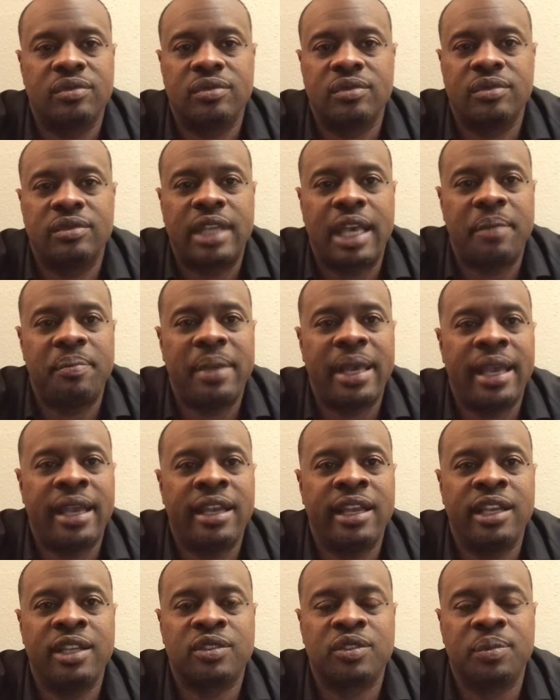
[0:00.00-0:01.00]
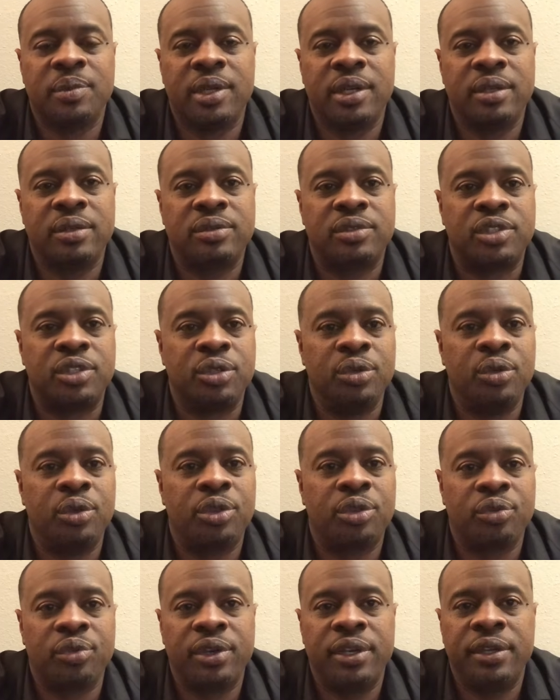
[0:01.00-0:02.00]
that man hears from her 2,
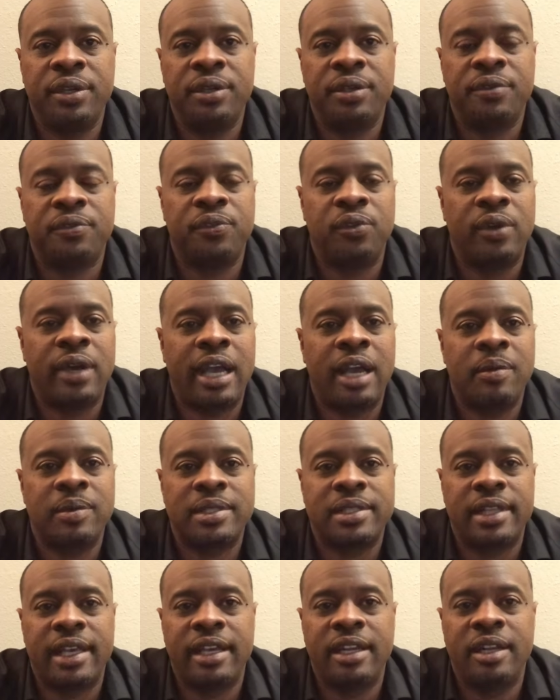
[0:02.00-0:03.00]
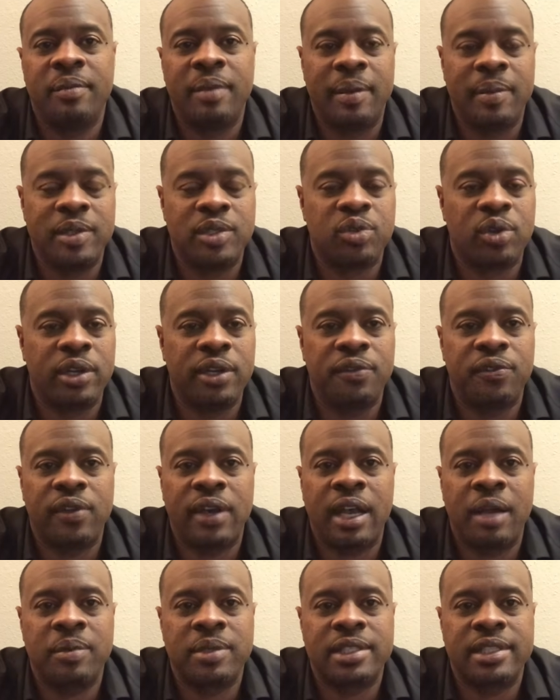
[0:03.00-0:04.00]
3, 4 hours later, maybe 24
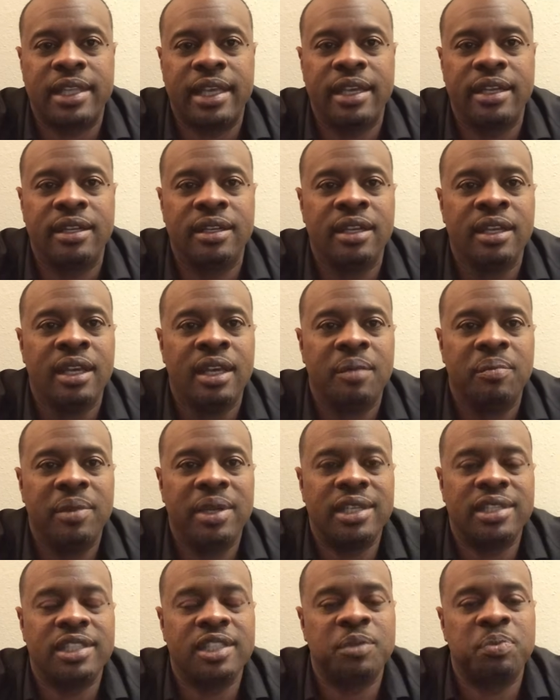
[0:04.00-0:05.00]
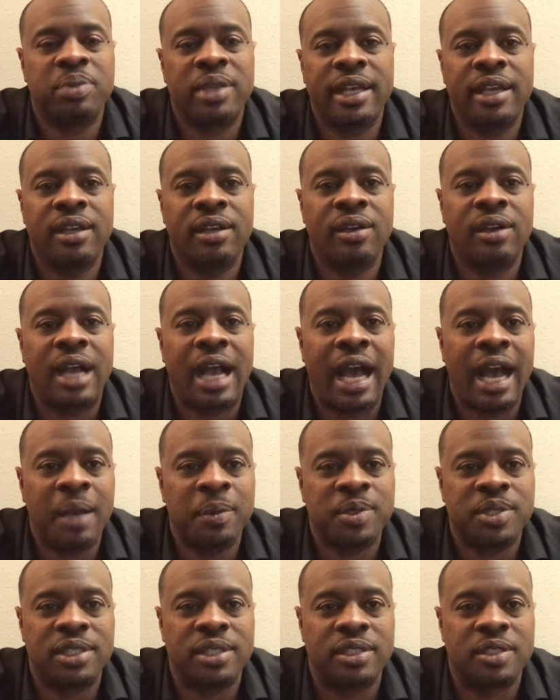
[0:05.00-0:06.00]
hours later, meaning she's playing her
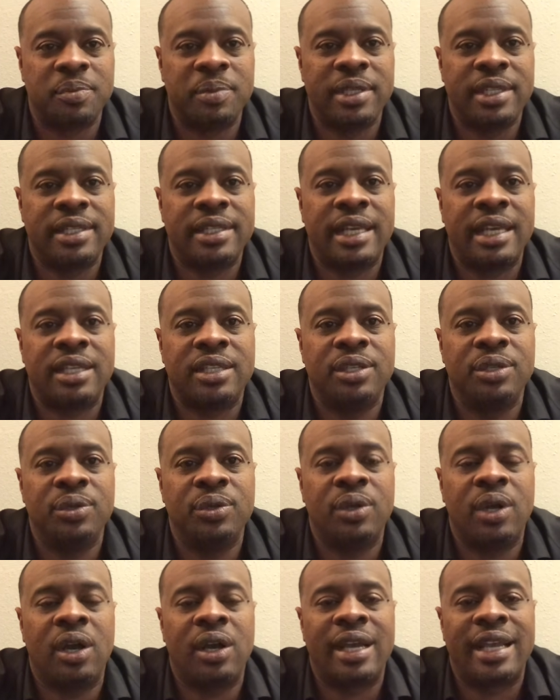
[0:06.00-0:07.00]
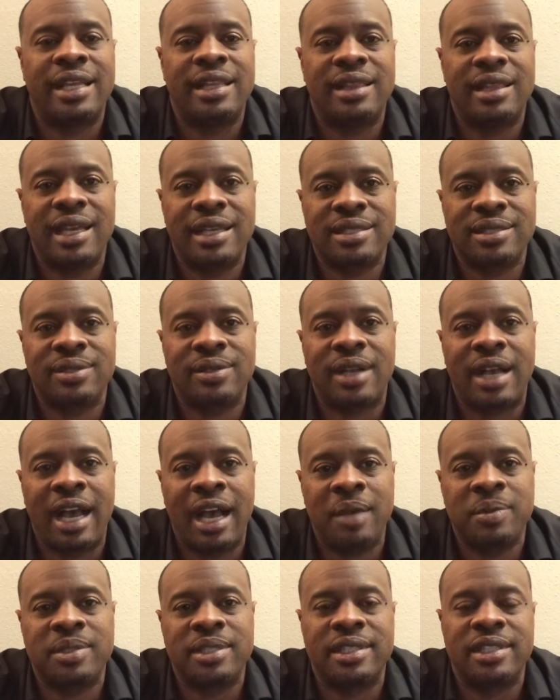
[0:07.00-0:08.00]
options, meaning that you are a lesser
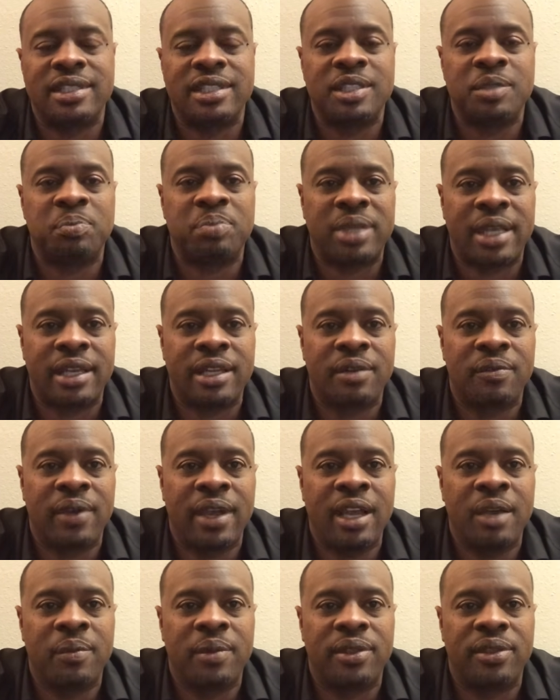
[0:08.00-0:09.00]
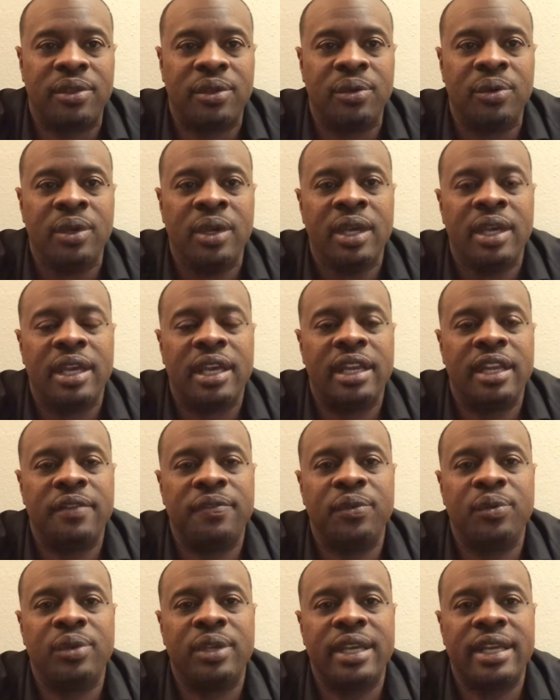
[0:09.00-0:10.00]
option and she's playing around with you. And if
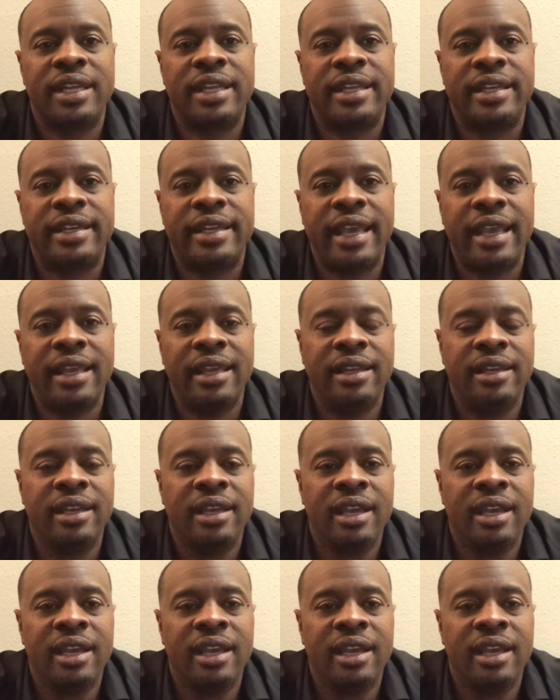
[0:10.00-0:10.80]
you get a date,